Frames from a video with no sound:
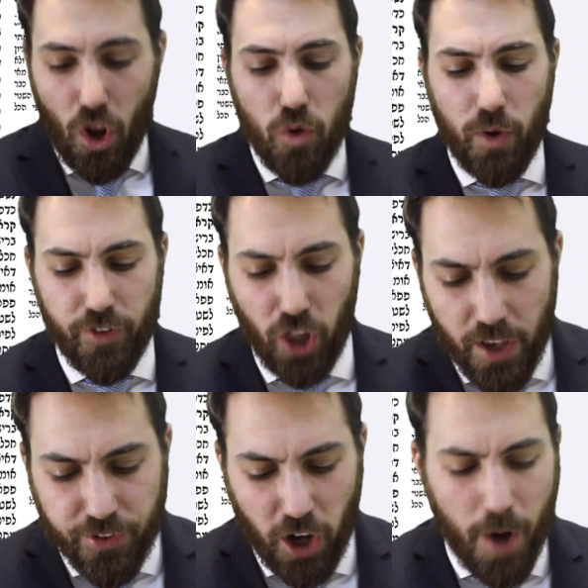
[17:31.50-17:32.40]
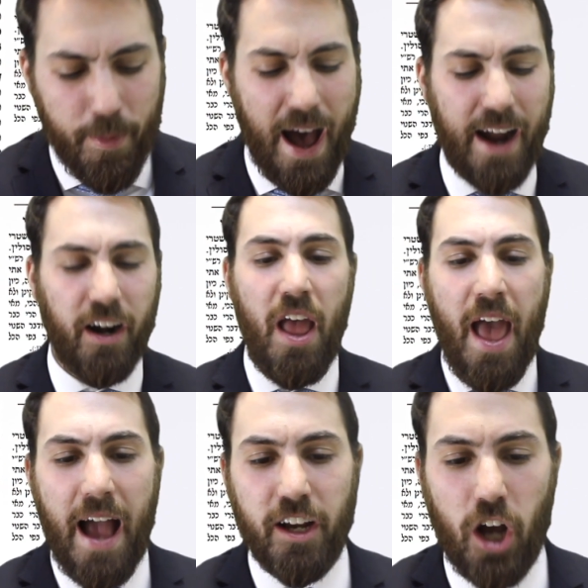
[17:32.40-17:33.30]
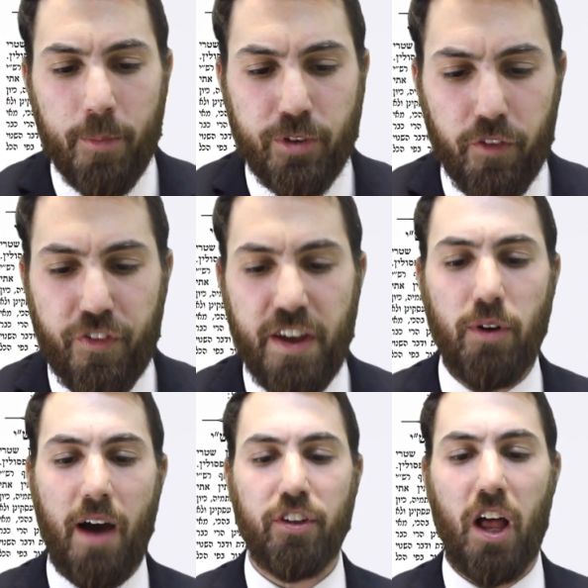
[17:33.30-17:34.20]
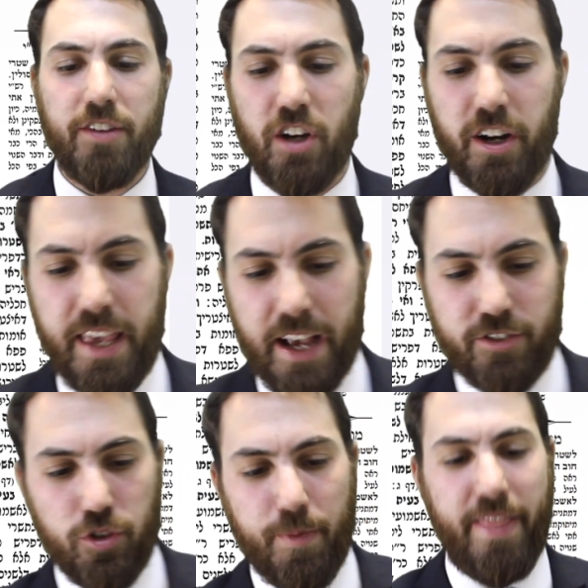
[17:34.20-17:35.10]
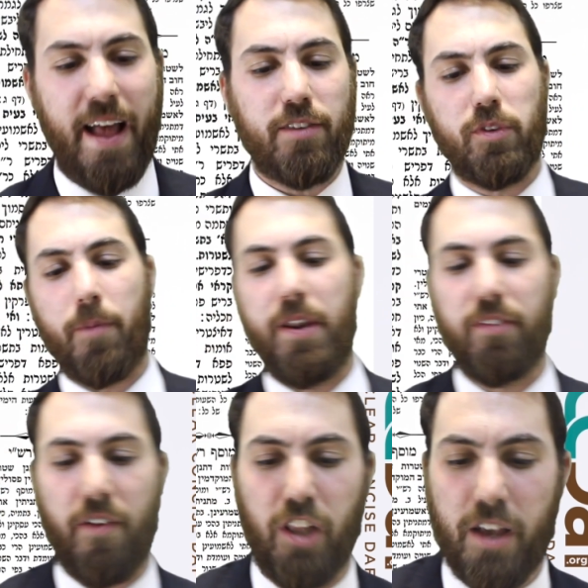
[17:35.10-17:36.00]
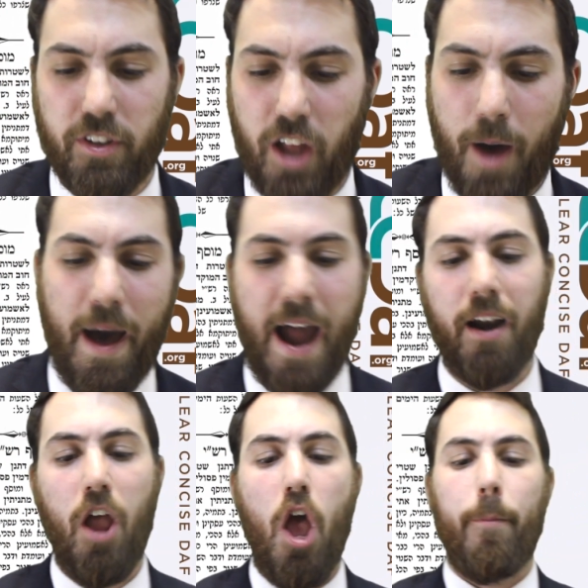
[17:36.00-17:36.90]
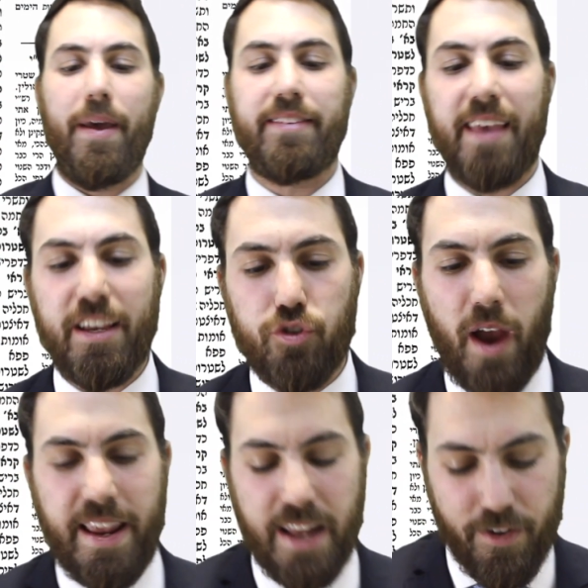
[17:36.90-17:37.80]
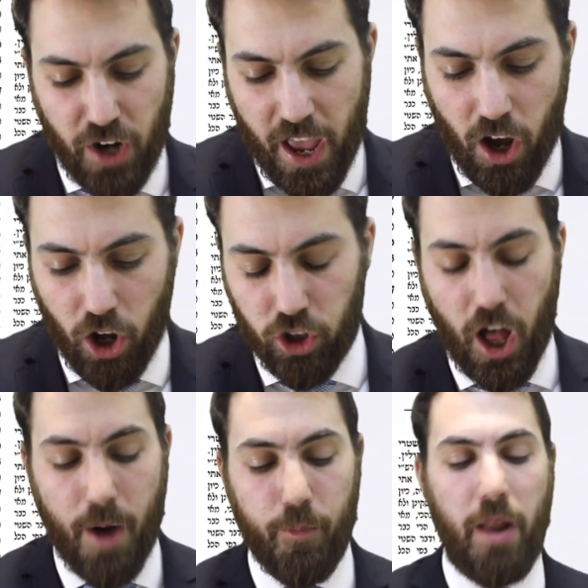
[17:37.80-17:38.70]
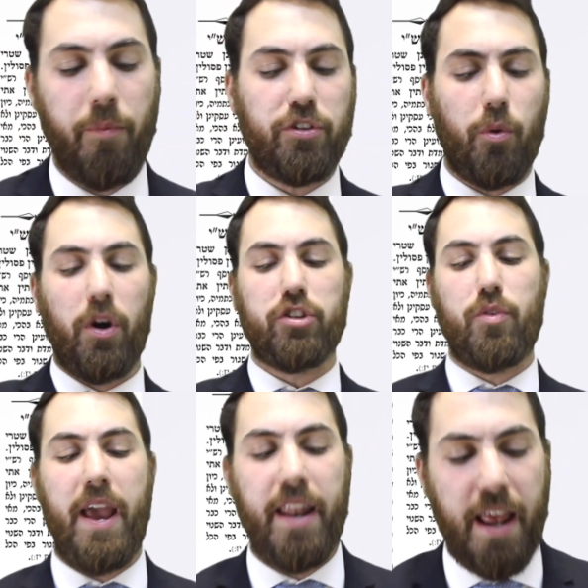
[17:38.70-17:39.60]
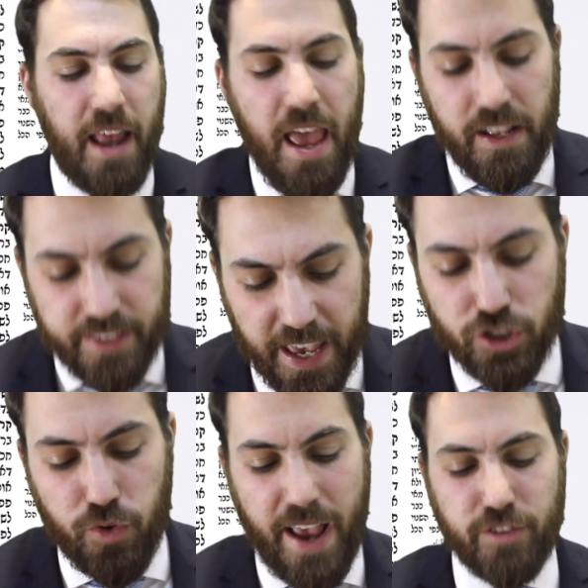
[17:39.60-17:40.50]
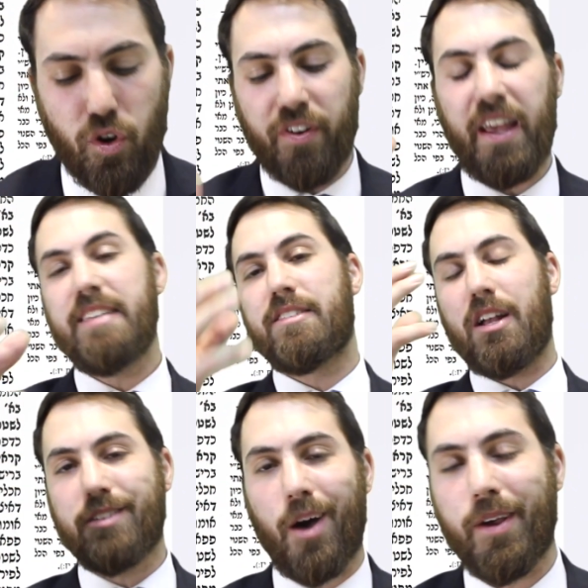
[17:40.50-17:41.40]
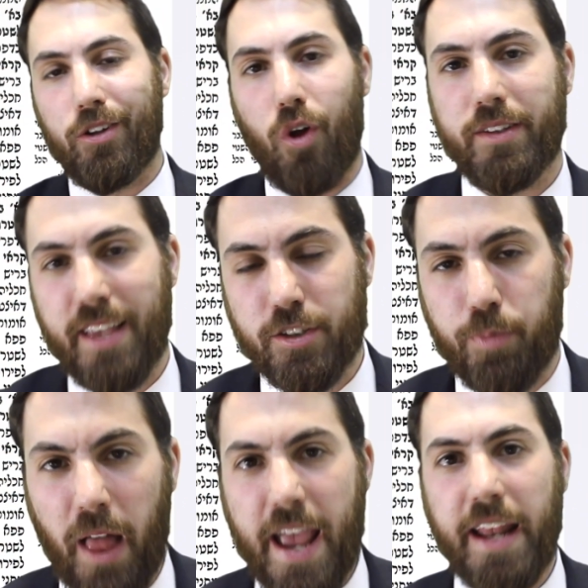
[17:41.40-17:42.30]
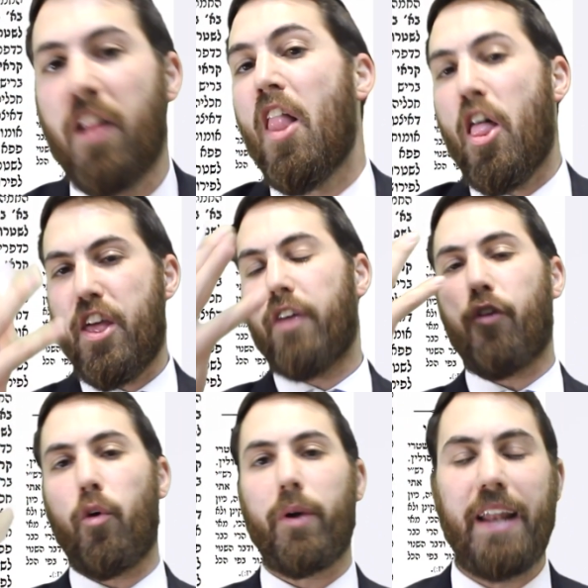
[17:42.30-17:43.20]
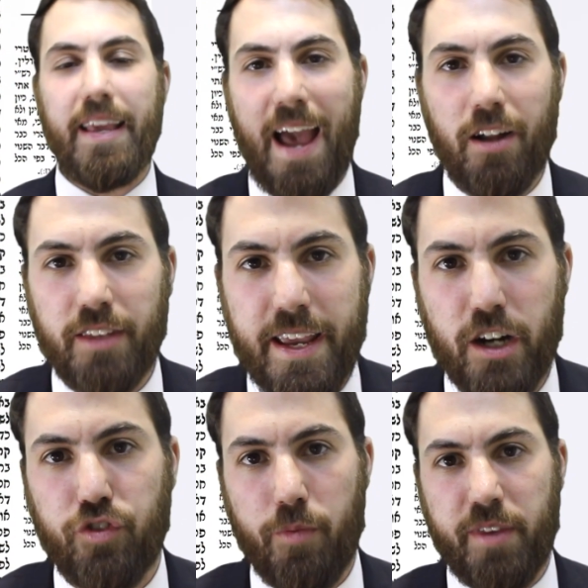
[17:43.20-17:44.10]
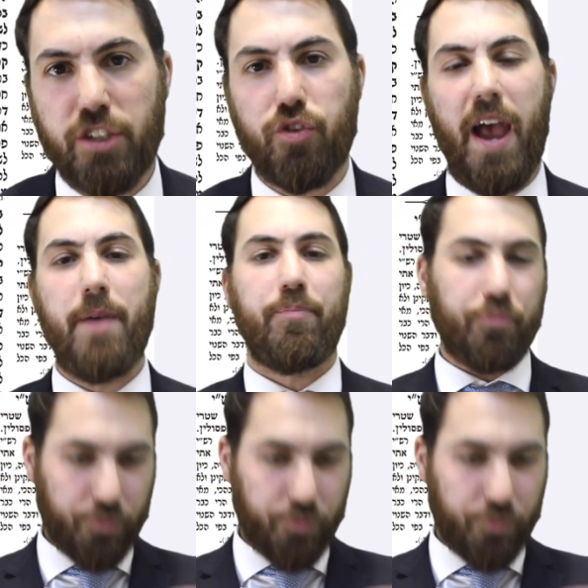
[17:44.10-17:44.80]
Rav Amar and comes v'Rav Rav he excuse me and that's what the opinion of Rav Lazar Amar Tishrei Nivrei Olam when was the world created Tishrei so Rav Chisda is coming along to explain therefore we're going to count the years from Tishrei